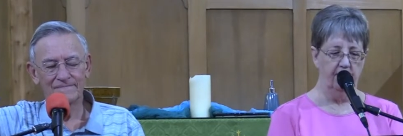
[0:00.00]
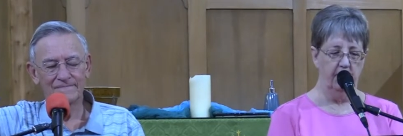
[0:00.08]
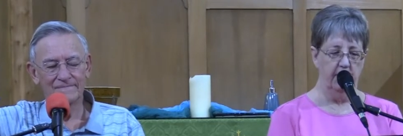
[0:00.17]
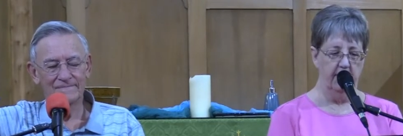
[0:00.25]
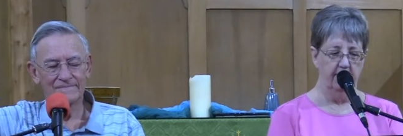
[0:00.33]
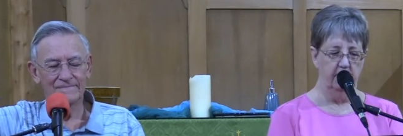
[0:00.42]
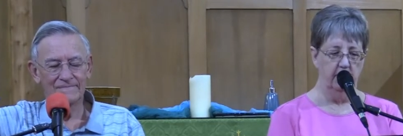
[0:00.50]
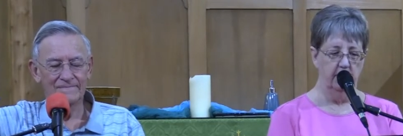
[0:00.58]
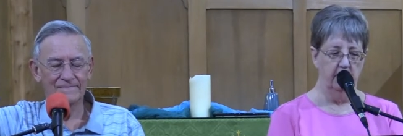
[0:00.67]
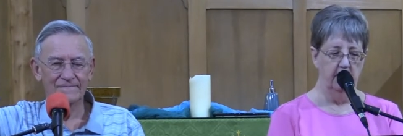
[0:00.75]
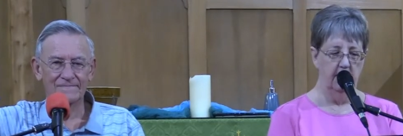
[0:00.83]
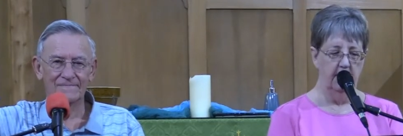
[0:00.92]

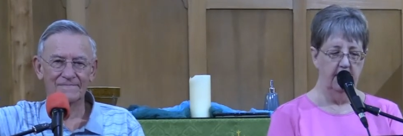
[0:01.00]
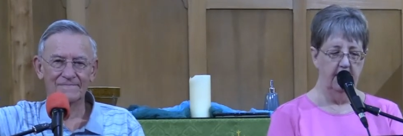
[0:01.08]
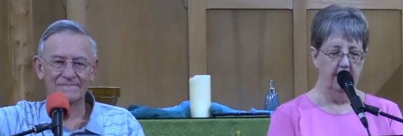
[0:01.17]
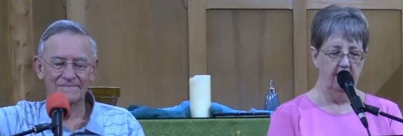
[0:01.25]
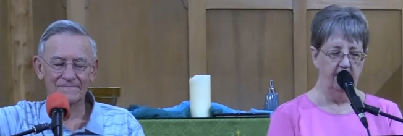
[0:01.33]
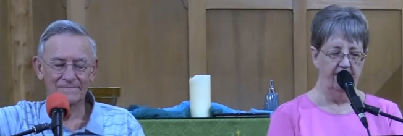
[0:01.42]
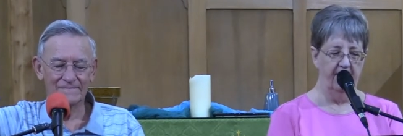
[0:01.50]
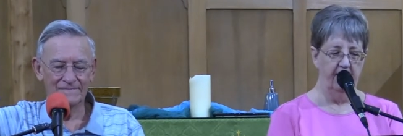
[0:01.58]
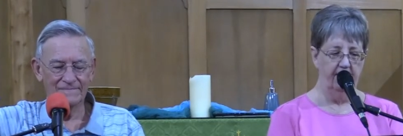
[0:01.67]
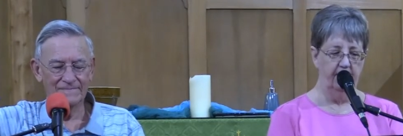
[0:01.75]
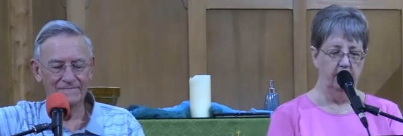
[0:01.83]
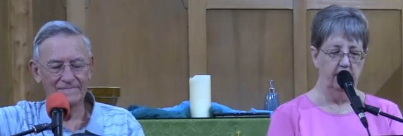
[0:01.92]
Speaker 1: forever. His
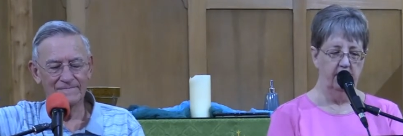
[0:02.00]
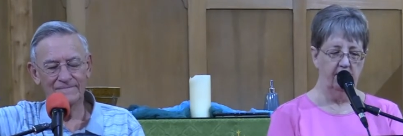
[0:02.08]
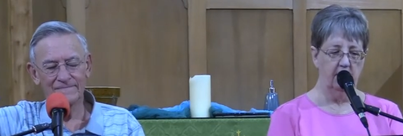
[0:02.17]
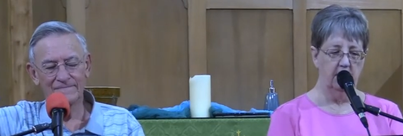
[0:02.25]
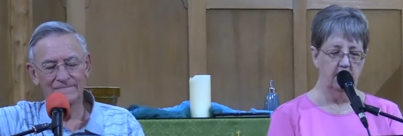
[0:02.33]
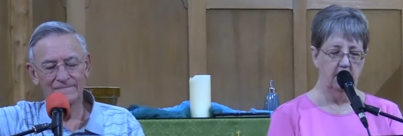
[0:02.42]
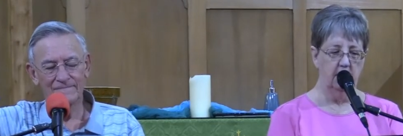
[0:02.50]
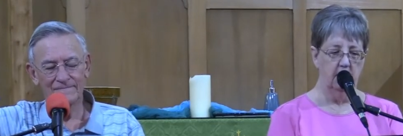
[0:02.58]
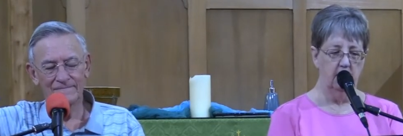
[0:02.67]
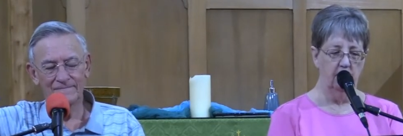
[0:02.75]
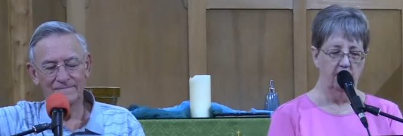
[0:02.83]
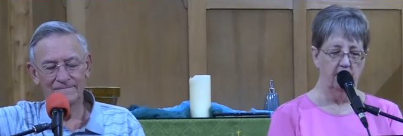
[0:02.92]
faithfulness
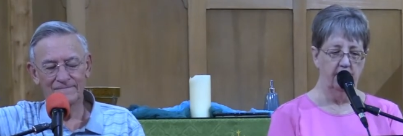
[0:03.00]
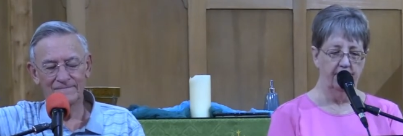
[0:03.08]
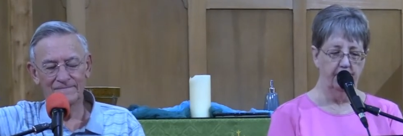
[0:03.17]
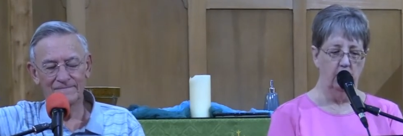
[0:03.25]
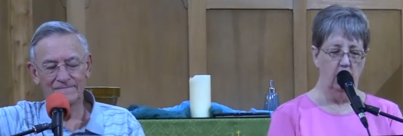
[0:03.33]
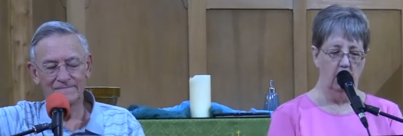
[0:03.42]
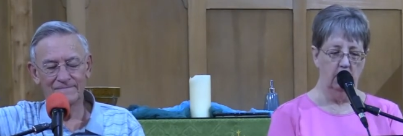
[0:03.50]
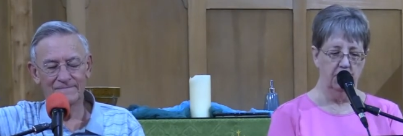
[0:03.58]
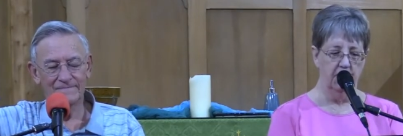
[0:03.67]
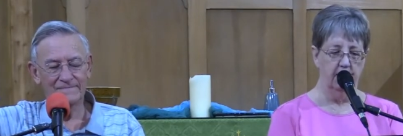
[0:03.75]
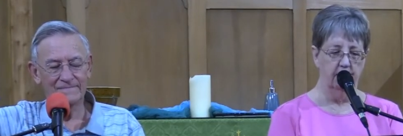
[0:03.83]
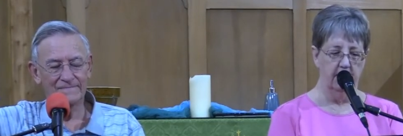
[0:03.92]
continues through all
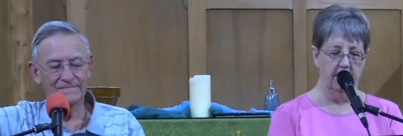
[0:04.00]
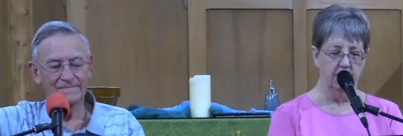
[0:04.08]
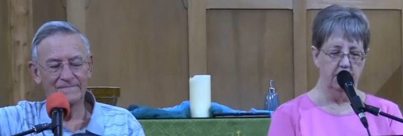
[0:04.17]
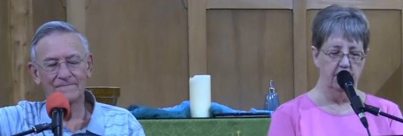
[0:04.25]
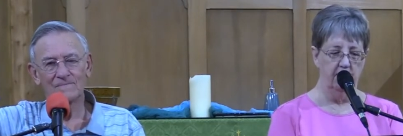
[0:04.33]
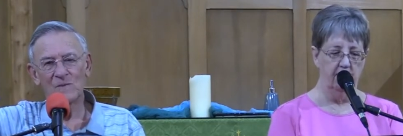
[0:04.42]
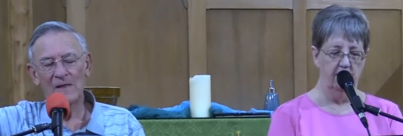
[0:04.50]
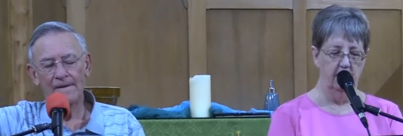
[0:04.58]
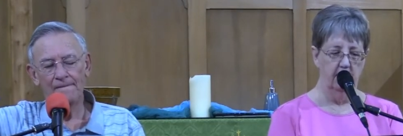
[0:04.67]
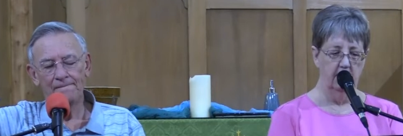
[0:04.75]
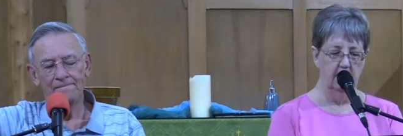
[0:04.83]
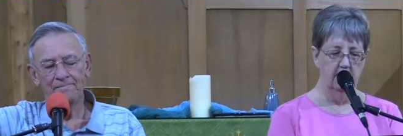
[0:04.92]
generations.
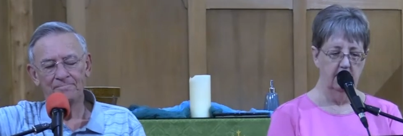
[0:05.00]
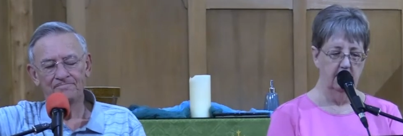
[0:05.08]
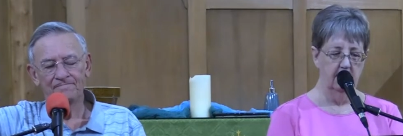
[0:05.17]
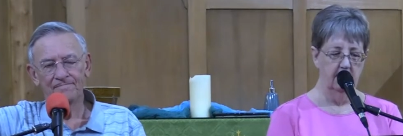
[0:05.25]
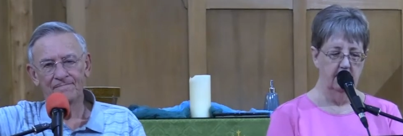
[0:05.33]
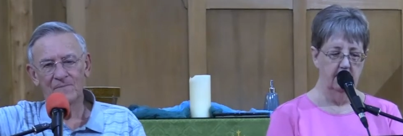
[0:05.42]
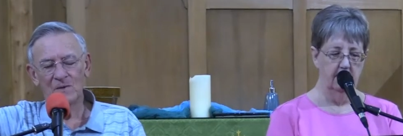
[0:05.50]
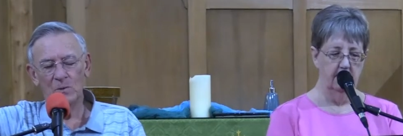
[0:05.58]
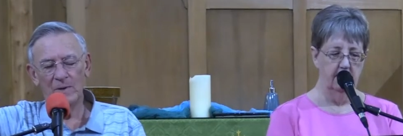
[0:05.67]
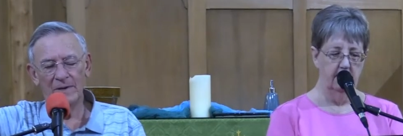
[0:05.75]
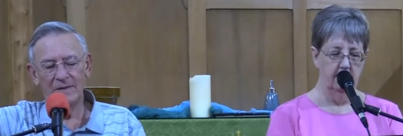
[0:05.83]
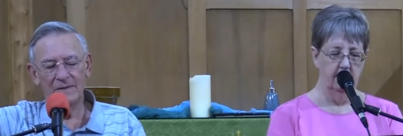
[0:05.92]

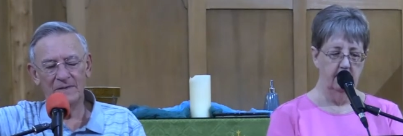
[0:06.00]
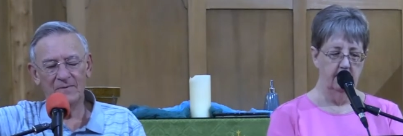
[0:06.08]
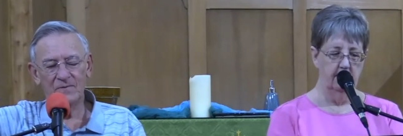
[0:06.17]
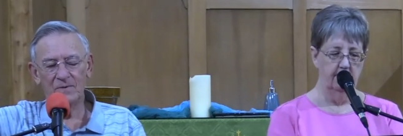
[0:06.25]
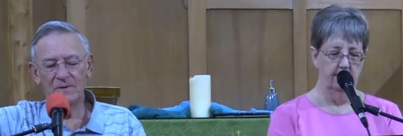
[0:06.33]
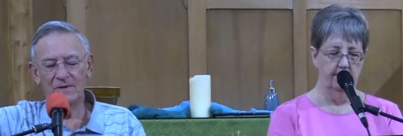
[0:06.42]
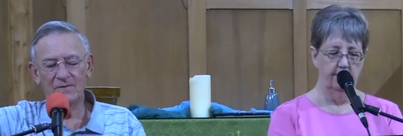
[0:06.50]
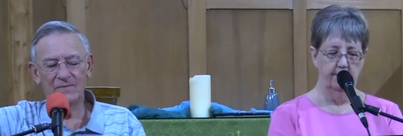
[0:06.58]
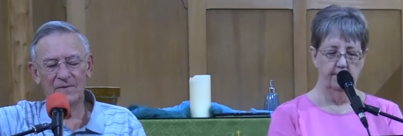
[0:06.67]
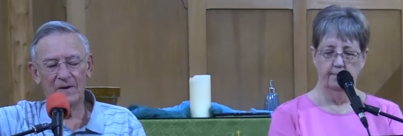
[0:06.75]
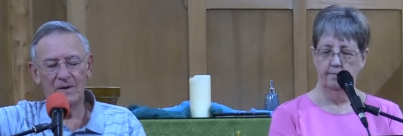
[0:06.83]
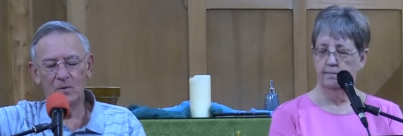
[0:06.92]
Speaker 2: We can never
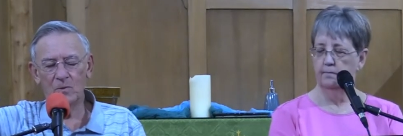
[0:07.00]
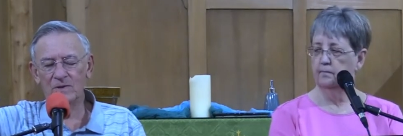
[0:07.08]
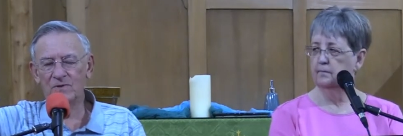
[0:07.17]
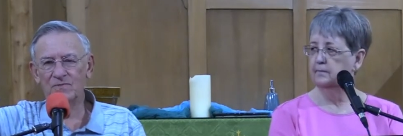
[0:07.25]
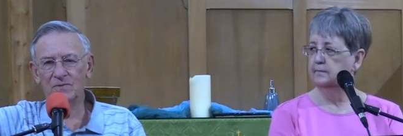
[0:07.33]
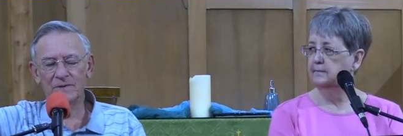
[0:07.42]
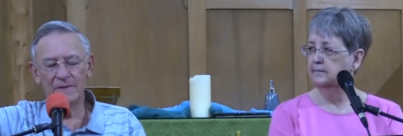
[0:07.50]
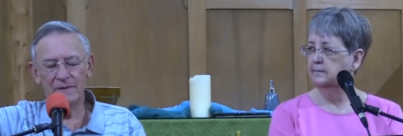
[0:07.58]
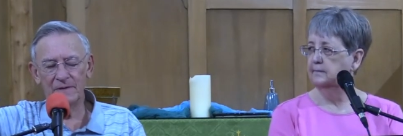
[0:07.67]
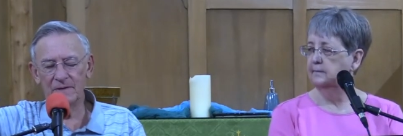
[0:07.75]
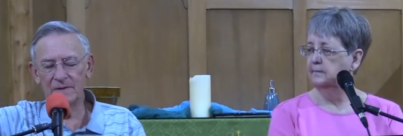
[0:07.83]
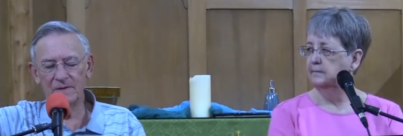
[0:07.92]
give our wonderful
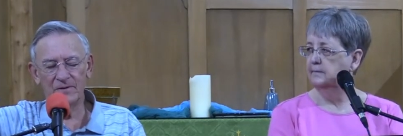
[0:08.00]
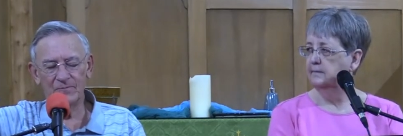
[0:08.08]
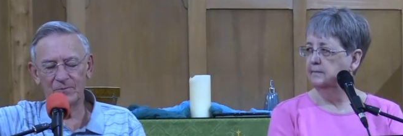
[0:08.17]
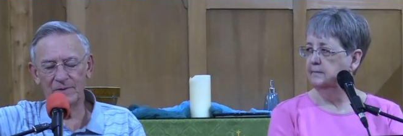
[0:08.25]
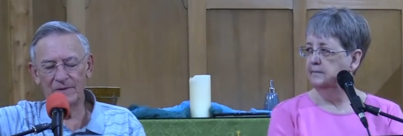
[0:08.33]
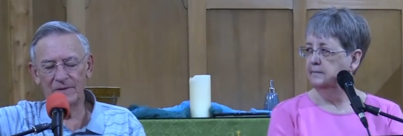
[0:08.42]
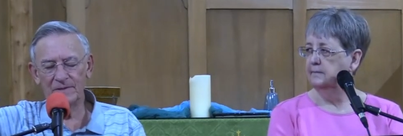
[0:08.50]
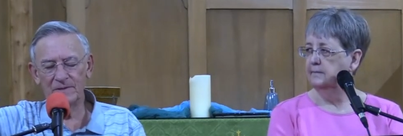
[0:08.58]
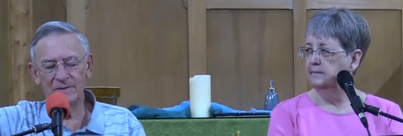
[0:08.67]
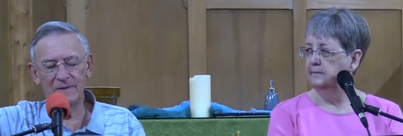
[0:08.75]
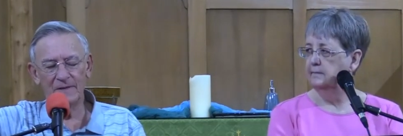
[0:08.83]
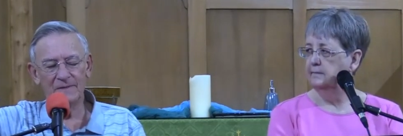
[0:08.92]
God enough praise
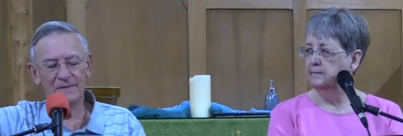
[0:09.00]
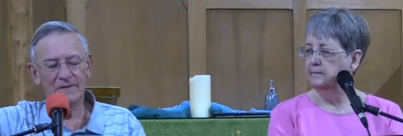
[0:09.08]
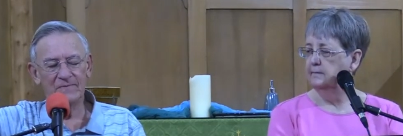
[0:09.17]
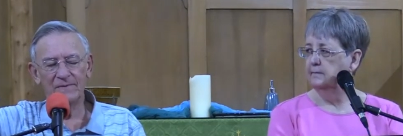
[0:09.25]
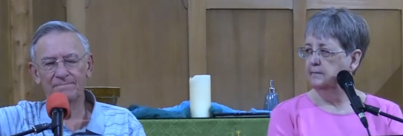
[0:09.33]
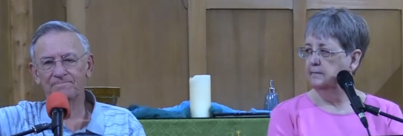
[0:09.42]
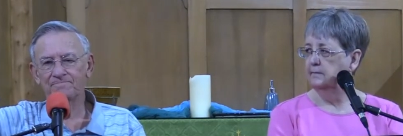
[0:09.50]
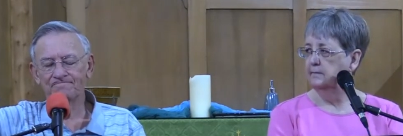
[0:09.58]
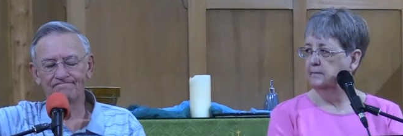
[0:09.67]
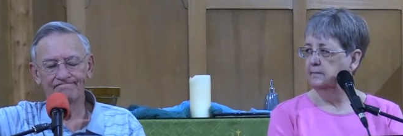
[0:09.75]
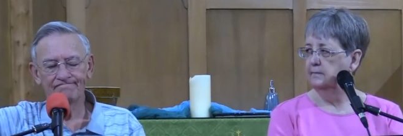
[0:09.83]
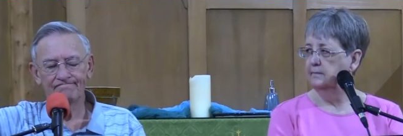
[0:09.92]
and thanksgiving.
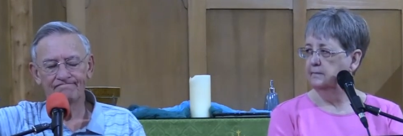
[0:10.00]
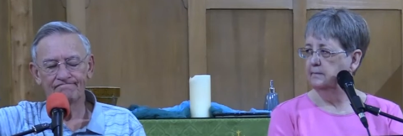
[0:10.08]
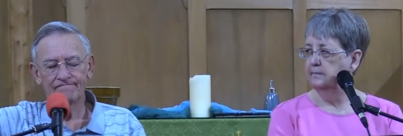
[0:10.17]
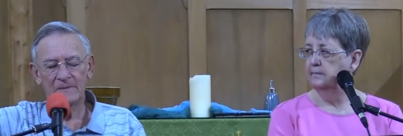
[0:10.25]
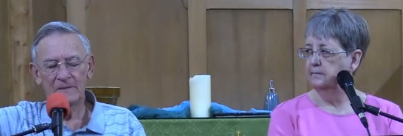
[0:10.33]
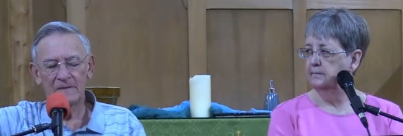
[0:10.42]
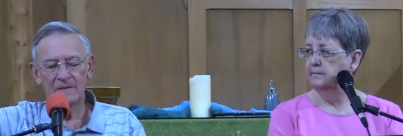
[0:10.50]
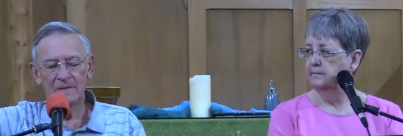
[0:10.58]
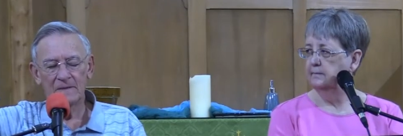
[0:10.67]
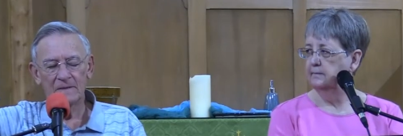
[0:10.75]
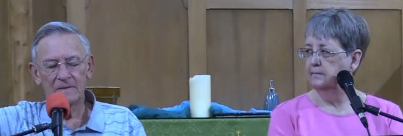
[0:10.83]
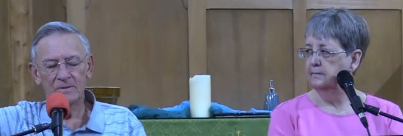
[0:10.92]

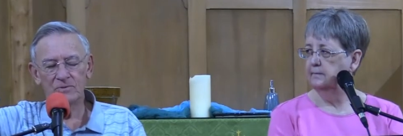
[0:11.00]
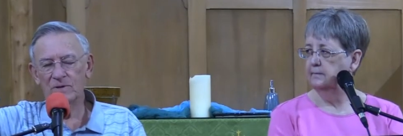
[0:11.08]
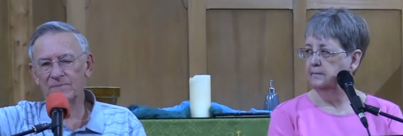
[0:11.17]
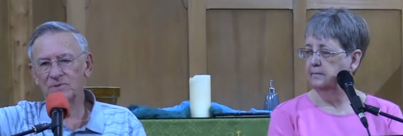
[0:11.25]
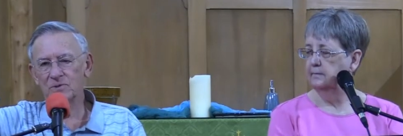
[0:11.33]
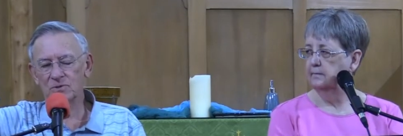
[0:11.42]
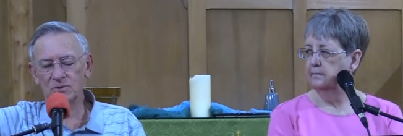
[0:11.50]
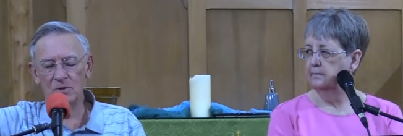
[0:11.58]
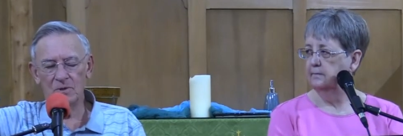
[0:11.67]
The scriptures